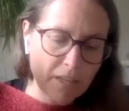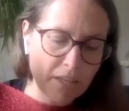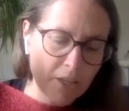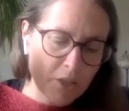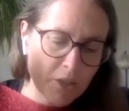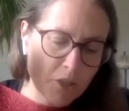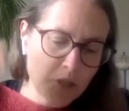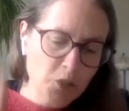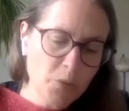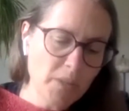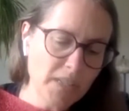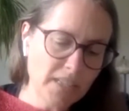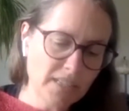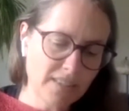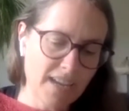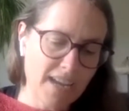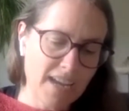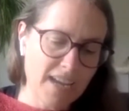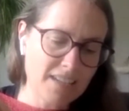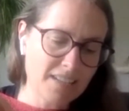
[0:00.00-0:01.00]
doing
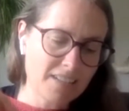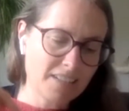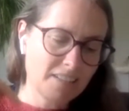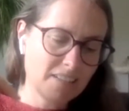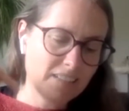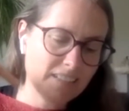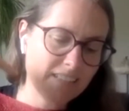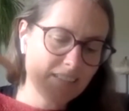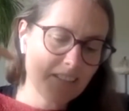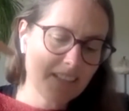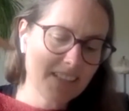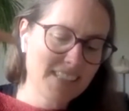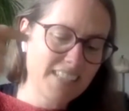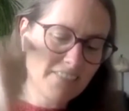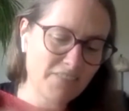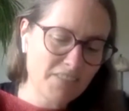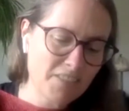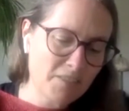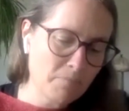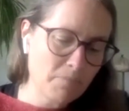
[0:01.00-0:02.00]
that
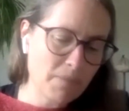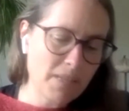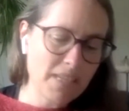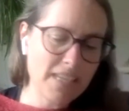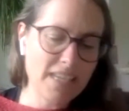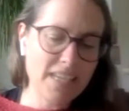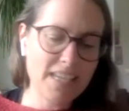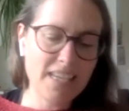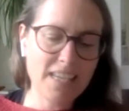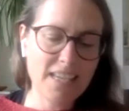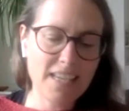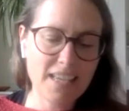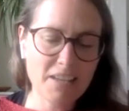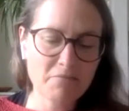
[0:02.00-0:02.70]
gives me